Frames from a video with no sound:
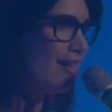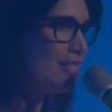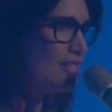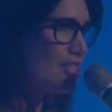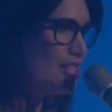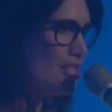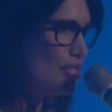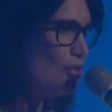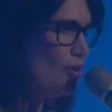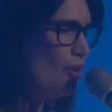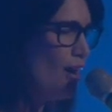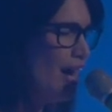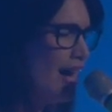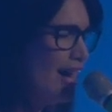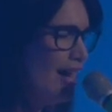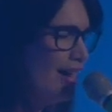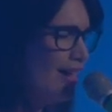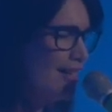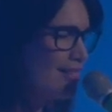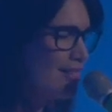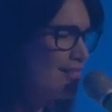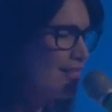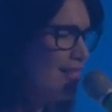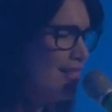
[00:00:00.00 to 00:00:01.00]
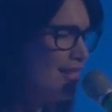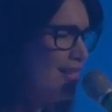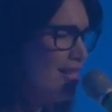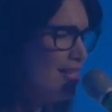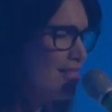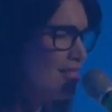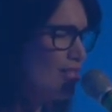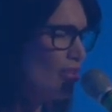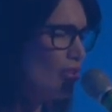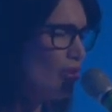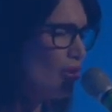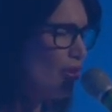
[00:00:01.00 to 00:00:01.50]
to your heart.
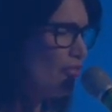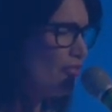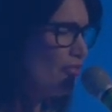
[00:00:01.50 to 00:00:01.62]
So, Lord,